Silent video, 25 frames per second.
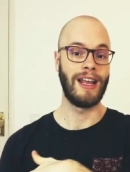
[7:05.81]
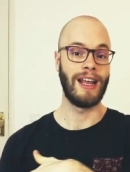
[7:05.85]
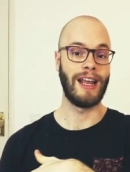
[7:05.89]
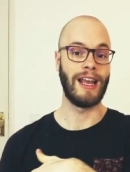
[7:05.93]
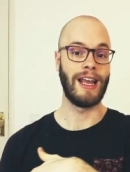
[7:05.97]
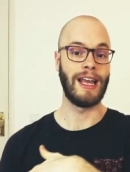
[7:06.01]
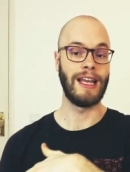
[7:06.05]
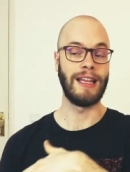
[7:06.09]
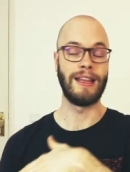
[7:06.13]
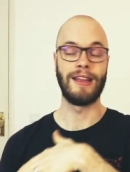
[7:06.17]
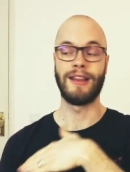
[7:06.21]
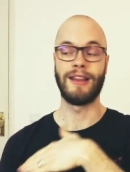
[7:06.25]

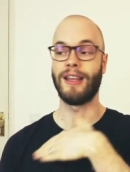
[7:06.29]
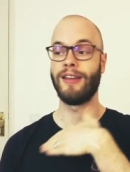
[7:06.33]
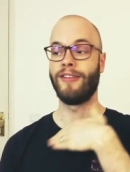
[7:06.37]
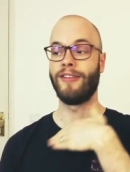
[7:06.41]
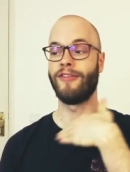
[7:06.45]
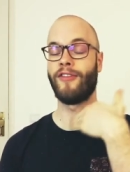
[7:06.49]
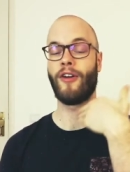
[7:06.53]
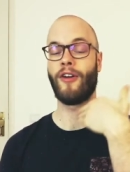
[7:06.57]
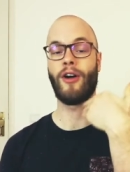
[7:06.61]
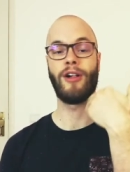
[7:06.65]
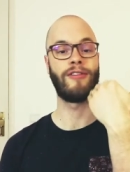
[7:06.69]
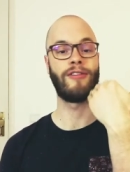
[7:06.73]
and they
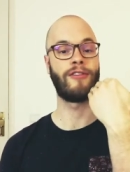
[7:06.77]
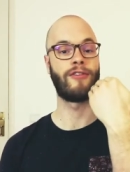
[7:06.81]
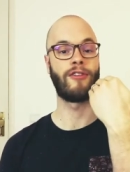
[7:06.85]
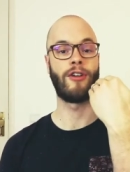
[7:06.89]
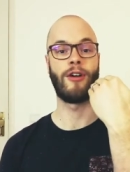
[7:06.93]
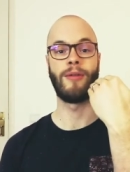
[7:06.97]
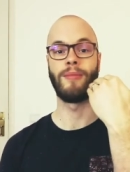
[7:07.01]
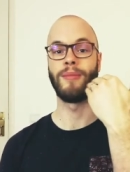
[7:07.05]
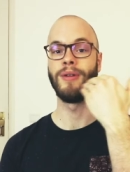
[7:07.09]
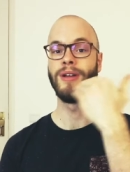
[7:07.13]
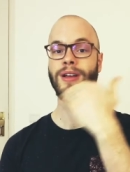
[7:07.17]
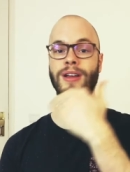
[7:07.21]
fall
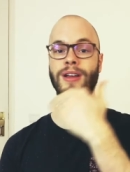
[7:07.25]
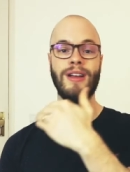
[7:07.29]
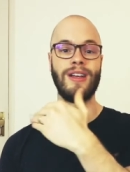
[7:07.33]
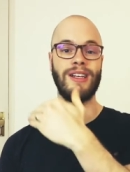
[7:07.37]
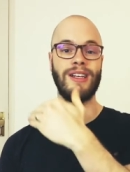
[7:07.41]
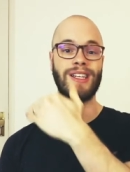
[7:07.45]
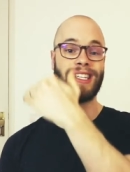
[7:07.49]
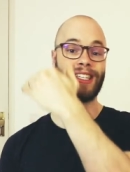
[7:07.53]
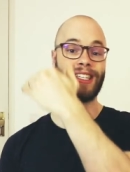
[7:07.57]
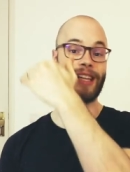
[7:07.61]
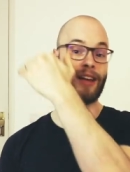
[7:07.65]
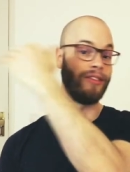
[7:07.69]
from
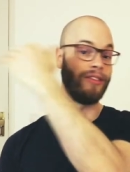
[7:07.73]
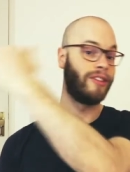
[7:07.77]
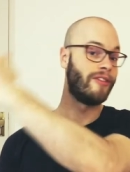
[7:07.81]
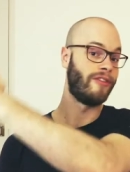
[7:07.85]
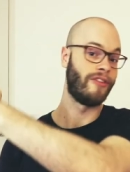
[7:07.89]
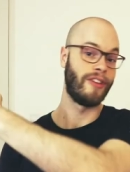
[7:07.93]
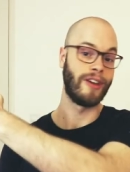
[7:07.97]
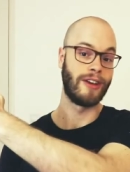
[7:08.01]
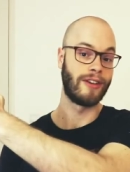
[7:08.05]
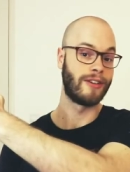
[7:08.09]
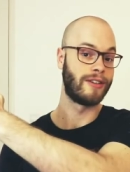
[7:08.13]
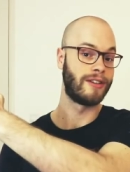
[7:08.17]
seven
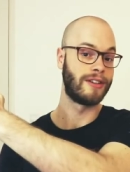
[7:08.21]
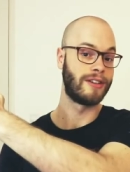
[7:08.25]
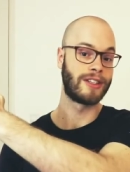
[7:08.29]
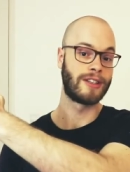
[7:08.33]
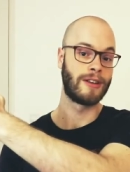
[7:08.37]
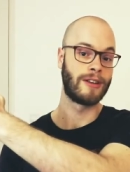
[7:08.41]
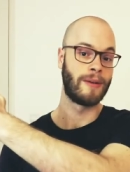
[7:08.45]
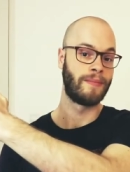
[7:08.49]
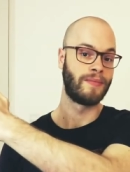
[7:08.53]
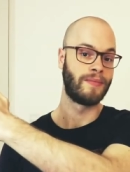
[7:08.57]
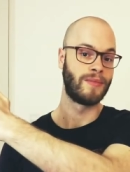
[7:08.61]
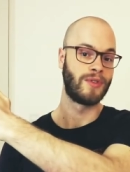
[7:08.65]

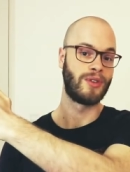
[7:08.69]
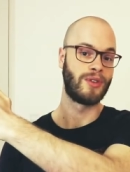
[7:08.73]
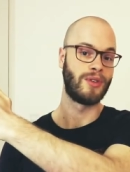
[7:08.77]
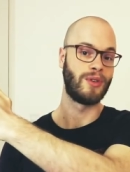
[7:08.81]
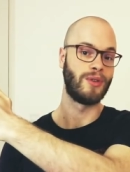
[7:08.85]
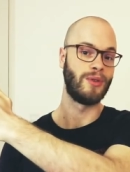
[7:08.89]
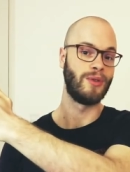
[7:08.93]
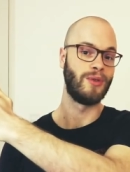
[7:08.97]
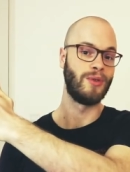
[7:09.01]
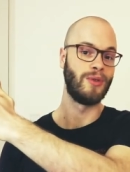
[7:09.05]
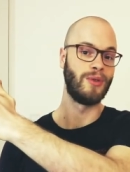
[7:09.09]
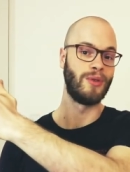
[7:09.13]
figures
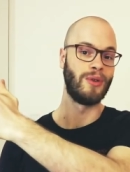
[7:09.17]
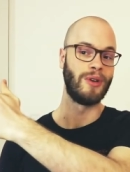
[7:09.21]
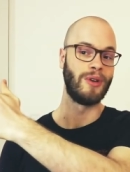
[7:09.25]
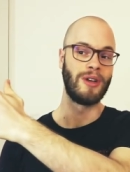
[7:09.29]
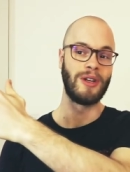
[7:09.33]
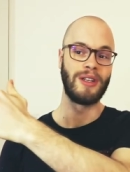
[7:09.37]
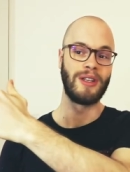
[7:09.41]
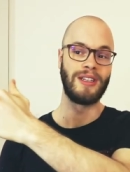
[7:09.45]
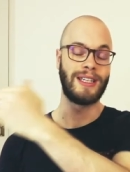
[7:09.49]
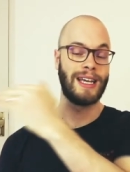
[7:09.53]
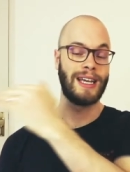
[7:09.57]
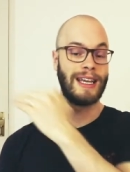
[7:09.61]
to
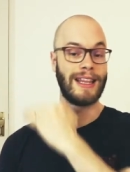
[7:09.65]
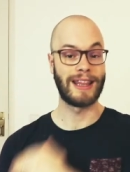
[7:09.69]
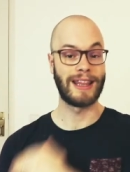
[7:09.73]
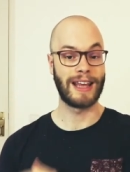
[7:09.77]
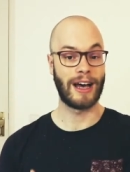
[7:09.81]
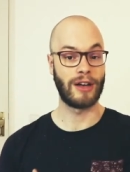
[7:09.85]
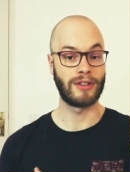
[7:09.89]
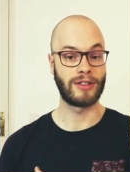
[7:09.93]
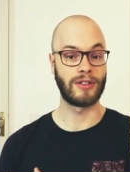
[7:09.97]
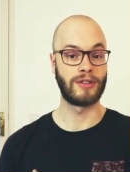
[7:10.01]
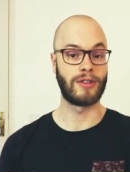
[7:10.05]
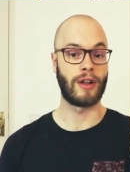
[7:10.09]

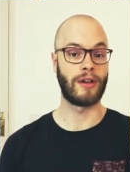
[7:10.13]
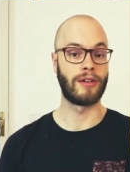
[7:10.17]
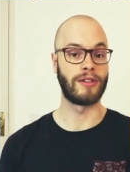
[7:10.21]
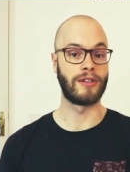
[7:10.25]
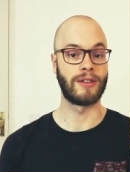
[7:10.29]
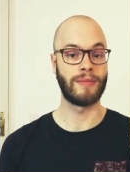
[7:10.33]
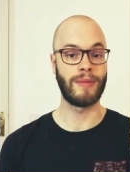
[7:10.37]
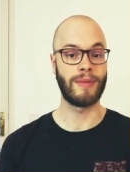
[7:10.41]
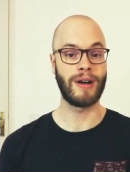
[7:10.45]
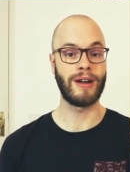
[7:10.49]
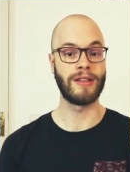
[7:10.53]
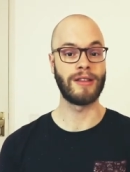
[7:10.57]
$10,000
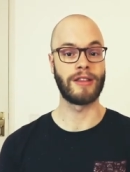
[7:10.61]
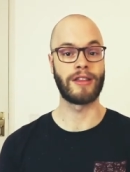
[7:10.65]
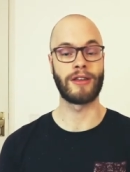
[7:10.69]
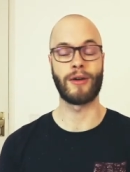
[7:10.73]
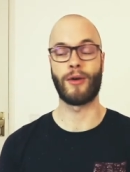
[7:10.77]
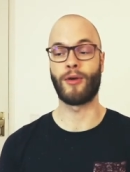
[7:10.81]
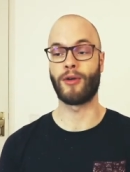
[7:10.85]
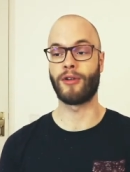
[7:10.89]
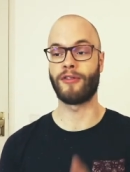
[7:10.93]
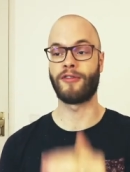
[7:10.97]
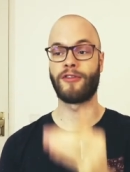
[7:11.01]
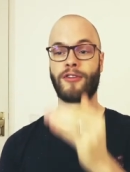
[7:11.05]
a month
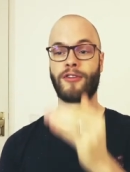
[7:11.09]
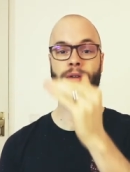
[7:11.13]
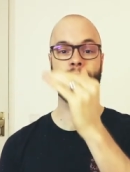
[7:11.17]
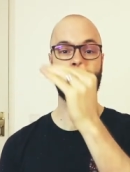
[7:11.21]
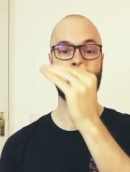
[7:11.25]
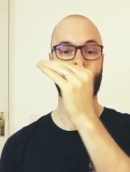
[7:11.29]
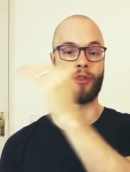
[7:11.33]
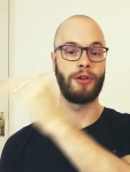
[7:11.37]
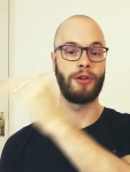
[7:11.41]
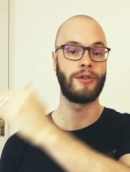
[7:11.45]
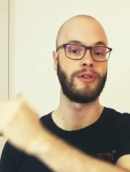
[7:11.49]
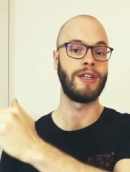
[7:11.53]
or
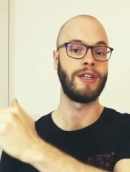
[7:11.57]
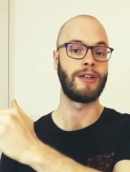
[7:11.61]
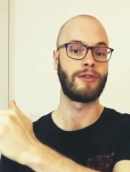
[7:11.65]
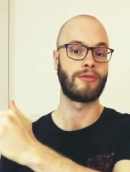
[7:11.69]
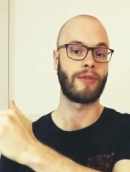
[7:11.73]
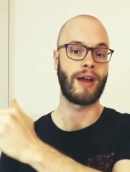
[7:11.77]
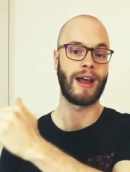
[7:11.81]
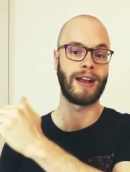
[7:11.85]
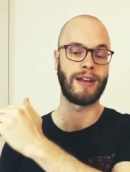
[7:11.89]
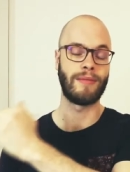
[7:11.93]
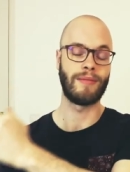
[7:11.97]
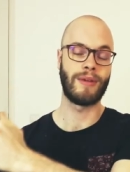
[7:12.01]
from 30
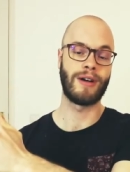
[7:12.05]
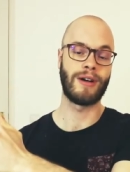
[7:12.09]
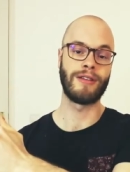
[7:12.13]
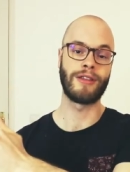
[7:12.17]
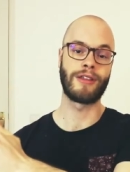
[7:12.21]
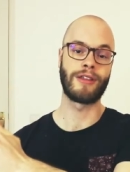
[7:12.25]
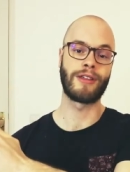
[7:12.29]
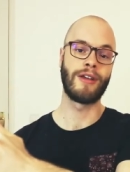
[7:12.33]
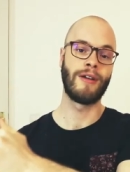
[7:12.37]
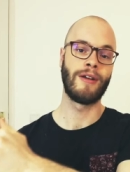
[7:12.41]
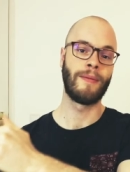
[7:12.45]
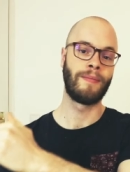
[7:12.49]
grand a
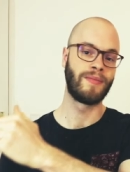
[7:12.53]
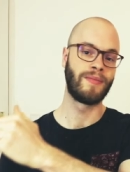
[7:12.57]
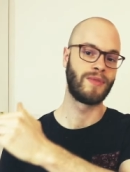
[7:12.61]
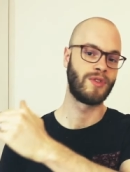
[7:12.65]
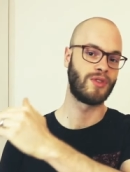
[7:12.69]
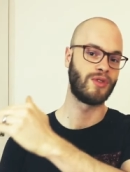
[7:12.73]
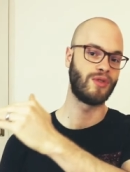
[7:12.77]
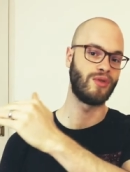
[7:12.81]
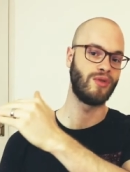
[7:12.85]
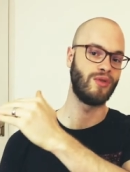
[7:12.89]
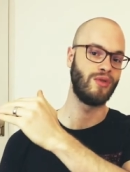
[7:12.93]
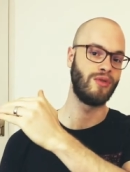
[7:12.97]
month
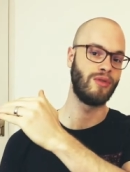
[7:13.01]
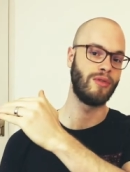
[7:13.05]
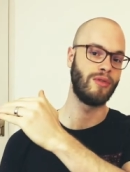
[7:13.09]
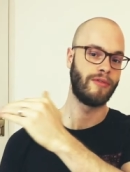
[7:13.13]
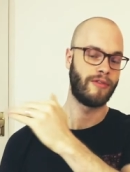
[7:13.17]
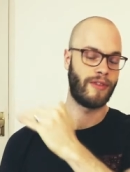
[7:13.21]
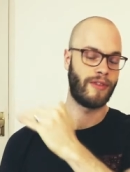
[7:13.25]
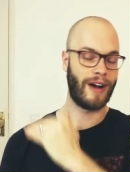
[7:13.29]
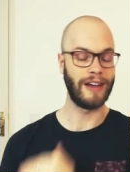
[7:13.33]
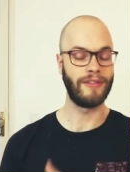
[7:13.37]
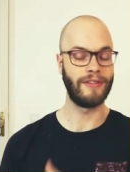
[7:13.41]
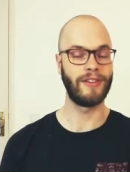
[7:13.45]
to
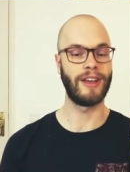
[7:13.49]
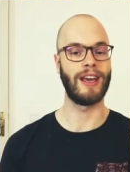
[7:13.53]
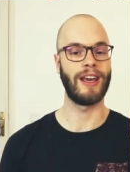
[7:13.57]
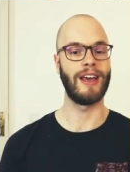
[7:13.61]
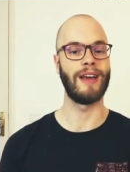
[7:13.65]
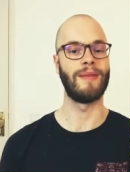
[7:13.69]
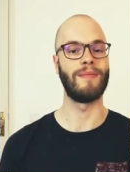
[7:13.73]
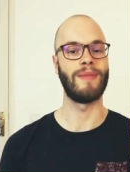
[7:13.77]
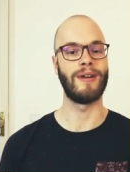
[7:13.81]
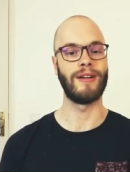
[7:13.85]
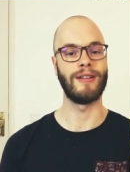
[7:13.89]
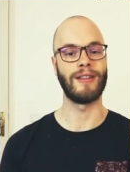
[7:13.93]
5K
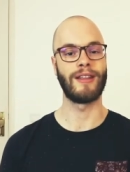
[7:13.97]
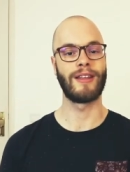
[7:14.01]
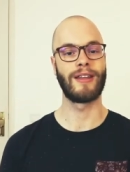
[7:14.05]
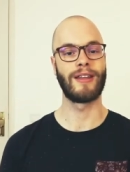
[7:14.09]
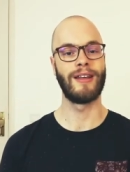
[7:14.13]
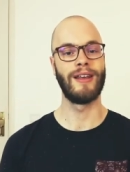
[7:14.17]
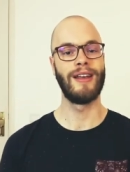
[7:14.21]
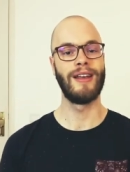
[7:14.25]
a month